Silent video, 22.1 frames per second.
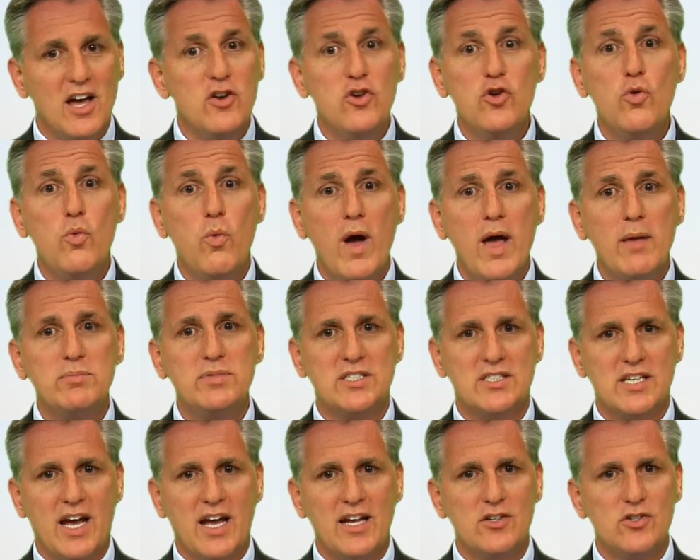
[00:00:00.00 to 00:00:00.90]
a new
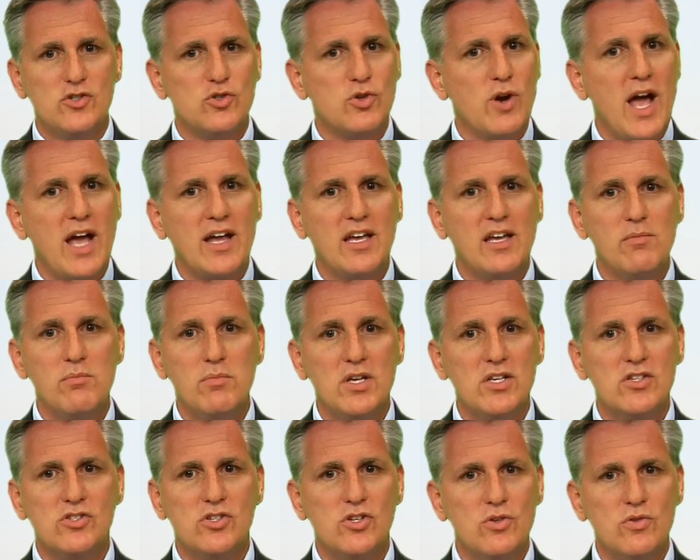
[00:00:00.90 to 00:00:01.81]
website
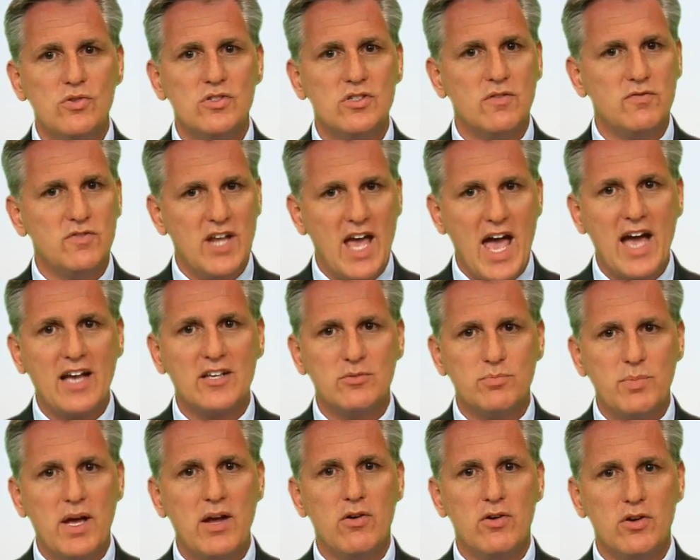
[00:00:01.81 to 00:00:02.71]
tracking misuse of
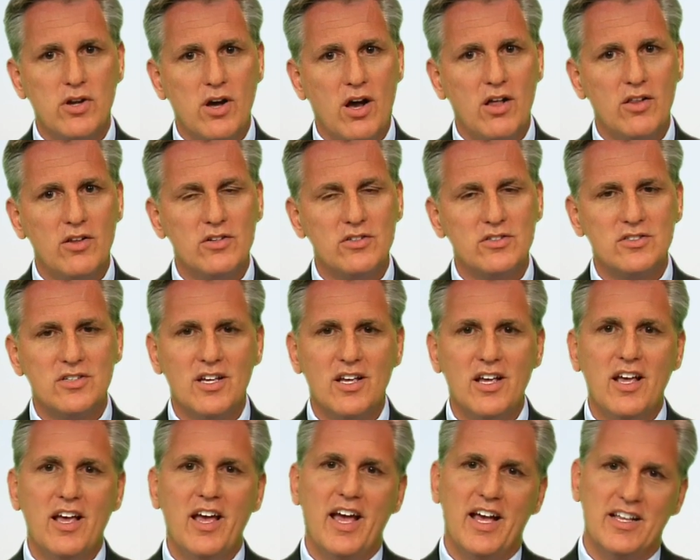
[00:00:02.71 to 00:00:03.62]
taxpayer dollars
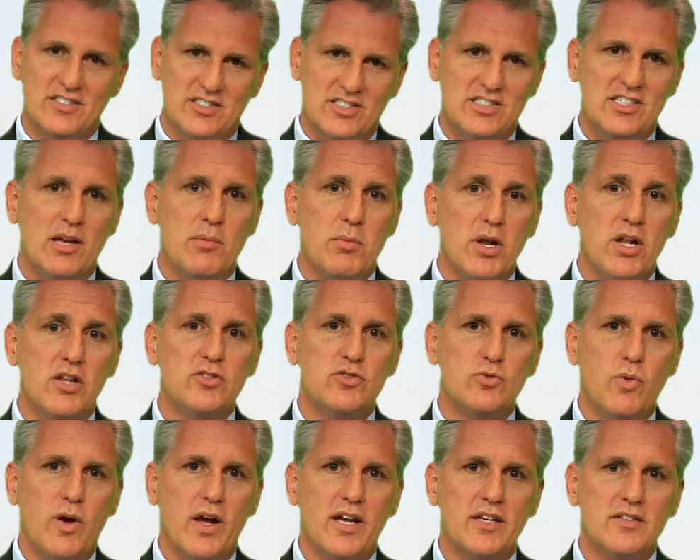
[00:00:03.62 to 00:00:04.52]
and
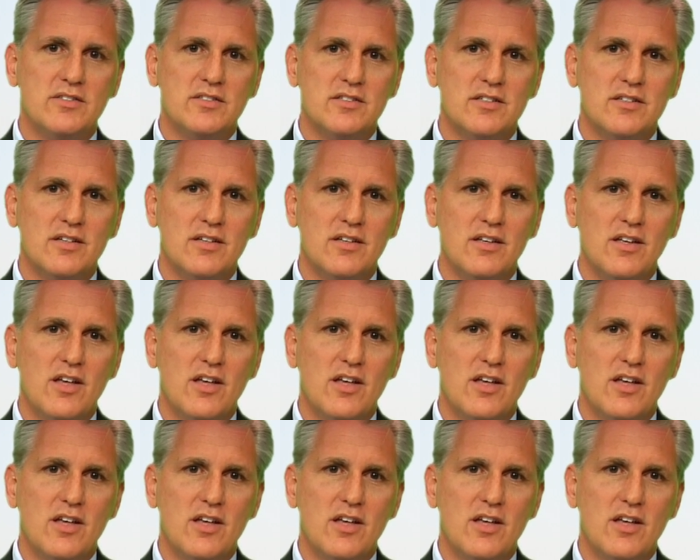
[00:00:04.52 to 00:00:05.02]
stimulus waste.